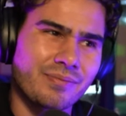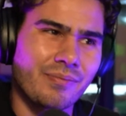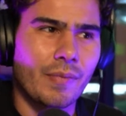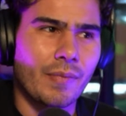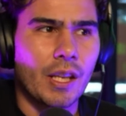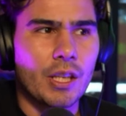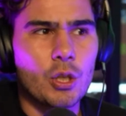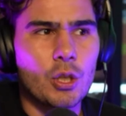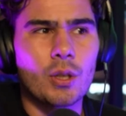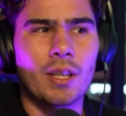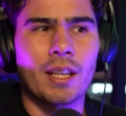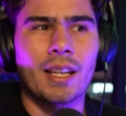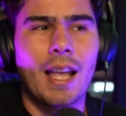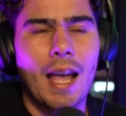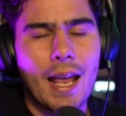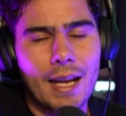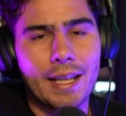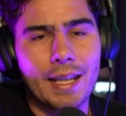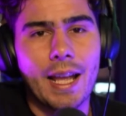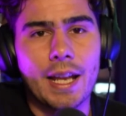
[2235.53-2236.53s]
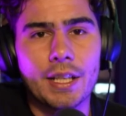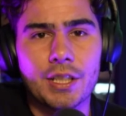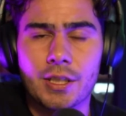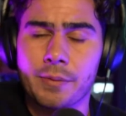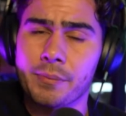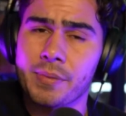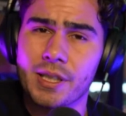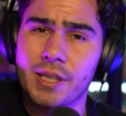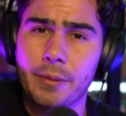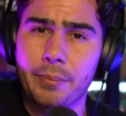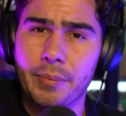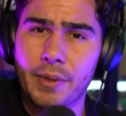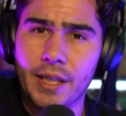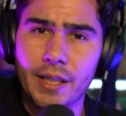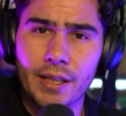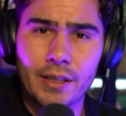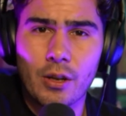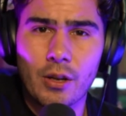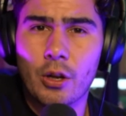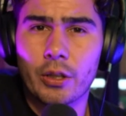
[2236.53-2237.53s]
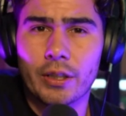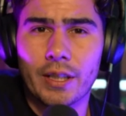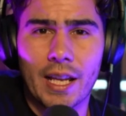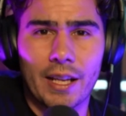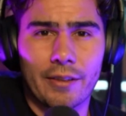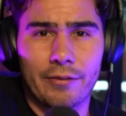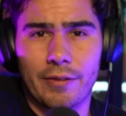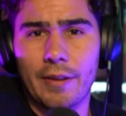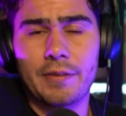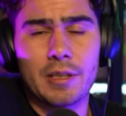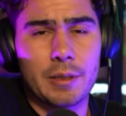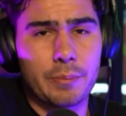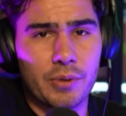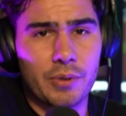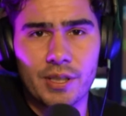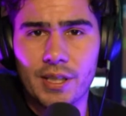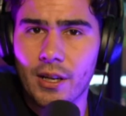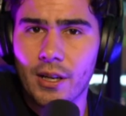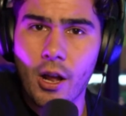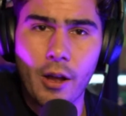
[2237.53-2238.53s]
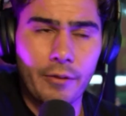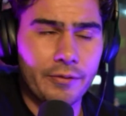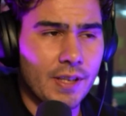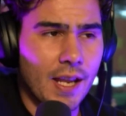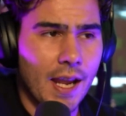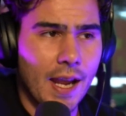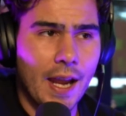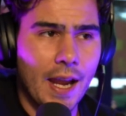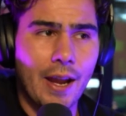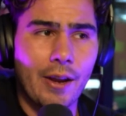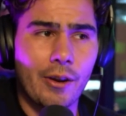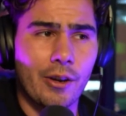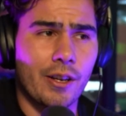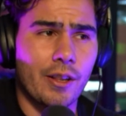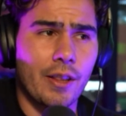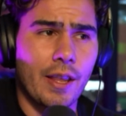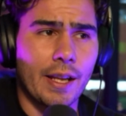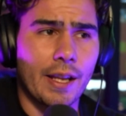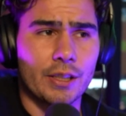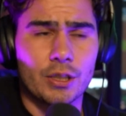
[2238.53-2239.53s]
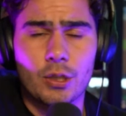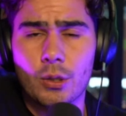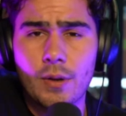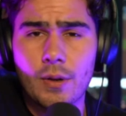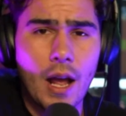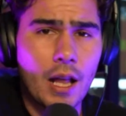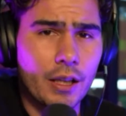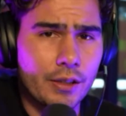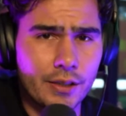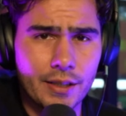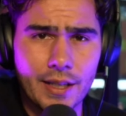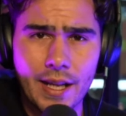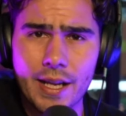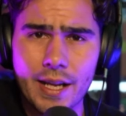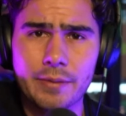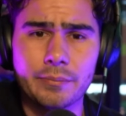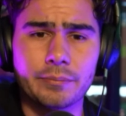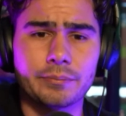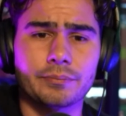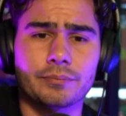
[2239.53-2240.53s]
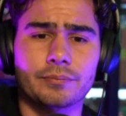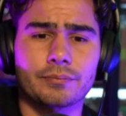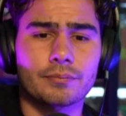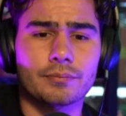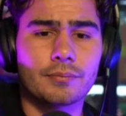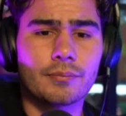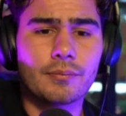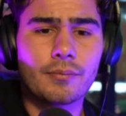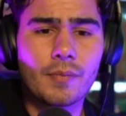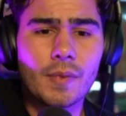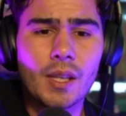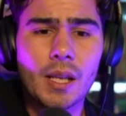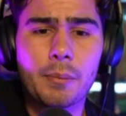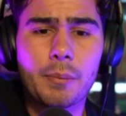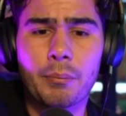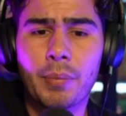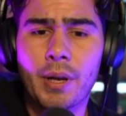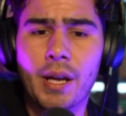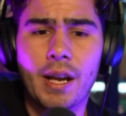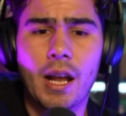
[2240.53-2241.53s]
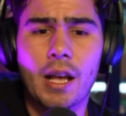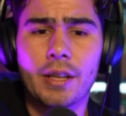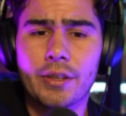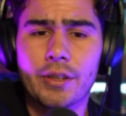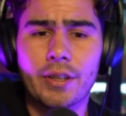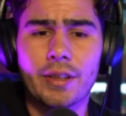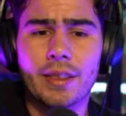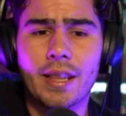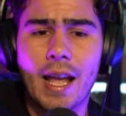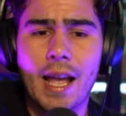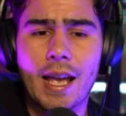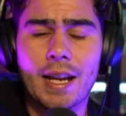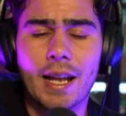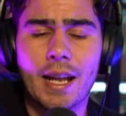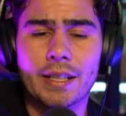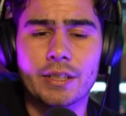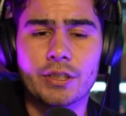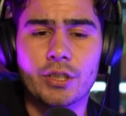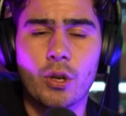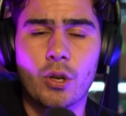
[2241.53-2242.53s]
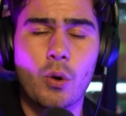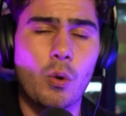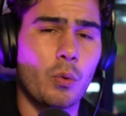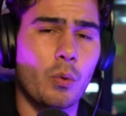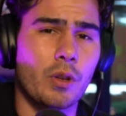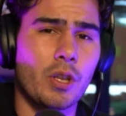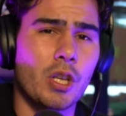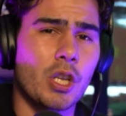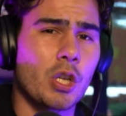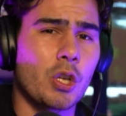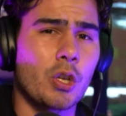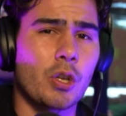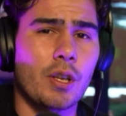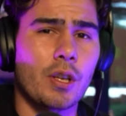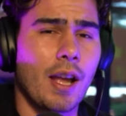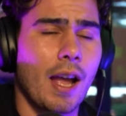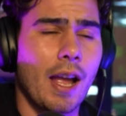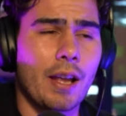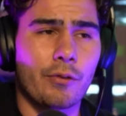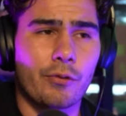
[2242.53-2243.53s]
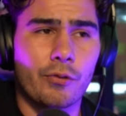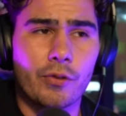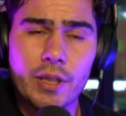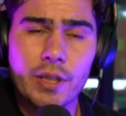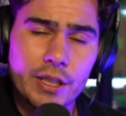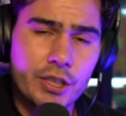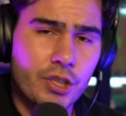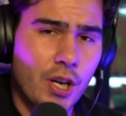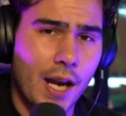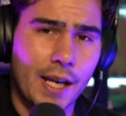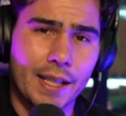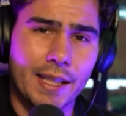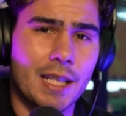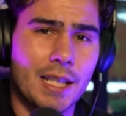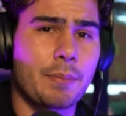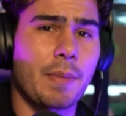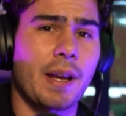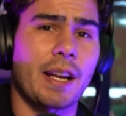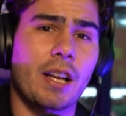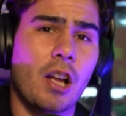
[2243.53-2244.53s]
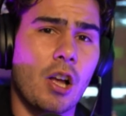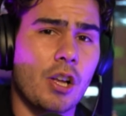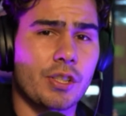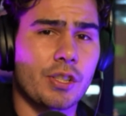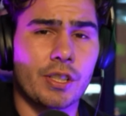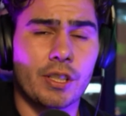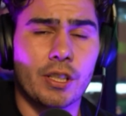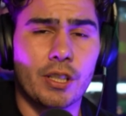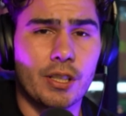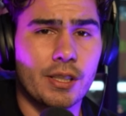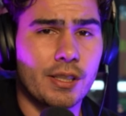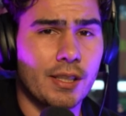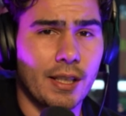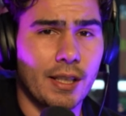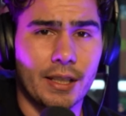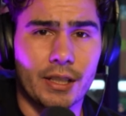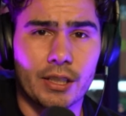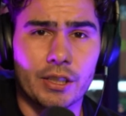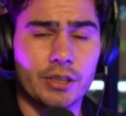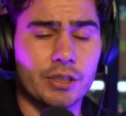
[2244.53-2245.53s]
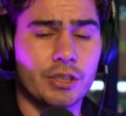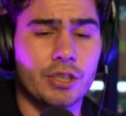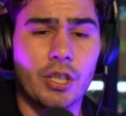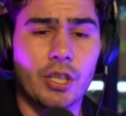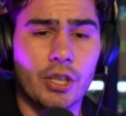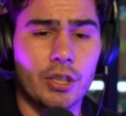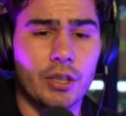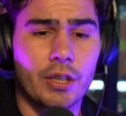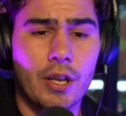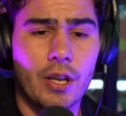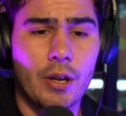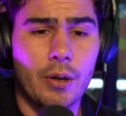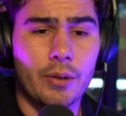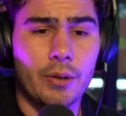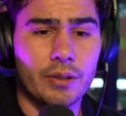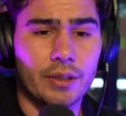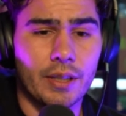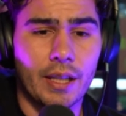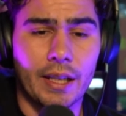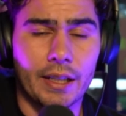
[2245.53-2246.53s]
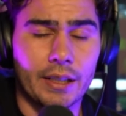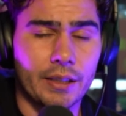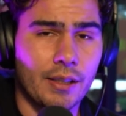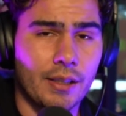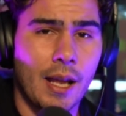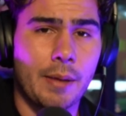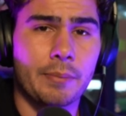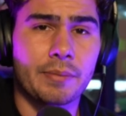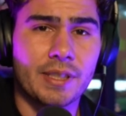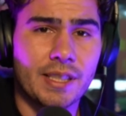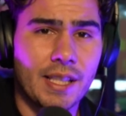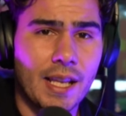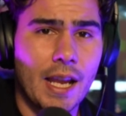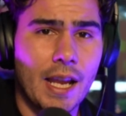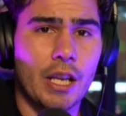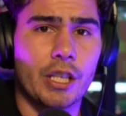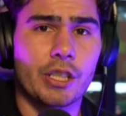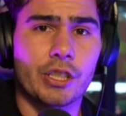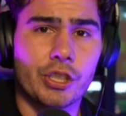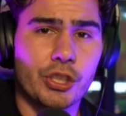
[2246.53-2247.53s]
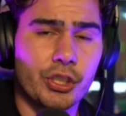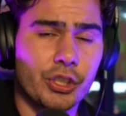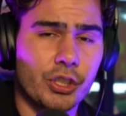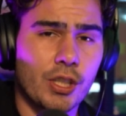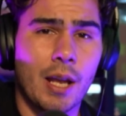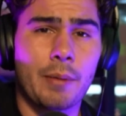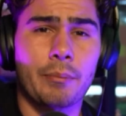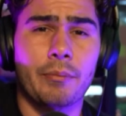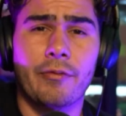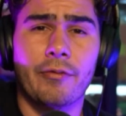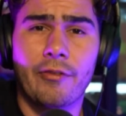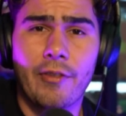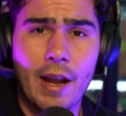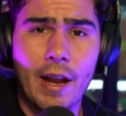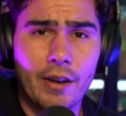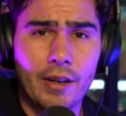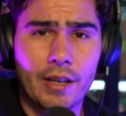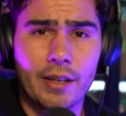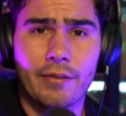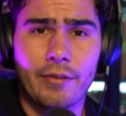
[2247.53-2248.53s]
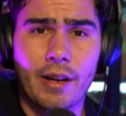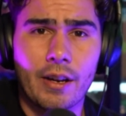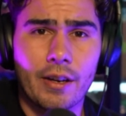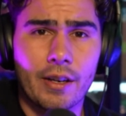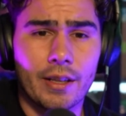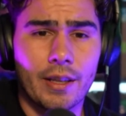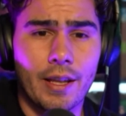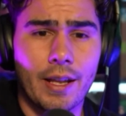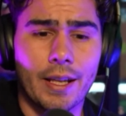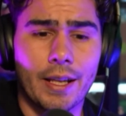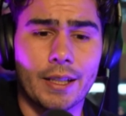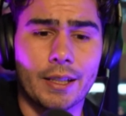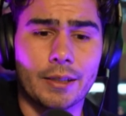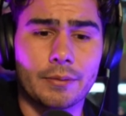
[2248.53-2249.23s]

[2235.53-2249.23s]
you can kind of catch them slipping on like 50% off day or like $2 day. But other than that, I really try to keep my cost of goods like dirt low. Like I'm saying, I'm very, very like